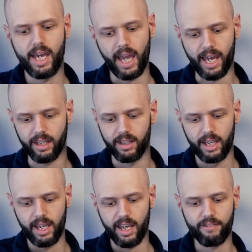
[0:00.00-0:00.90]
And
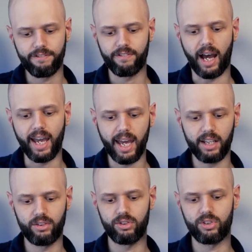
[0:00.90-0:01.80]
if I had
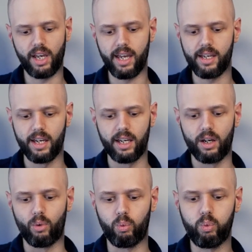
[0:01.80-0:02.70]
to say
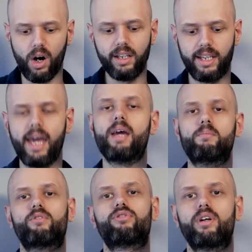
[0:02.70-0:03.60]
one game
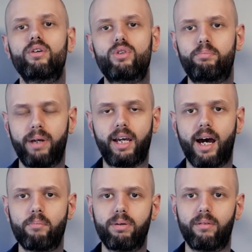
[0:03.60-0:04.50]
for you to pick
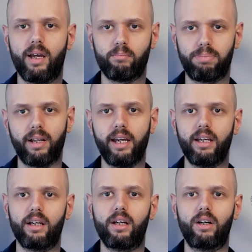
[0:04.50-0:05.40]
up and play
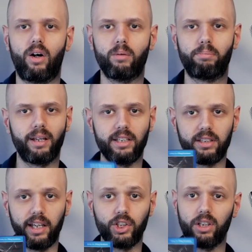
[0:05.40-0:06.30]
on
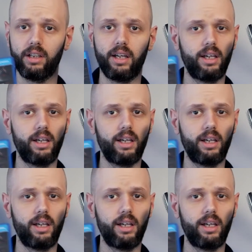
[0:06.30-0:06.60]
PlayStation,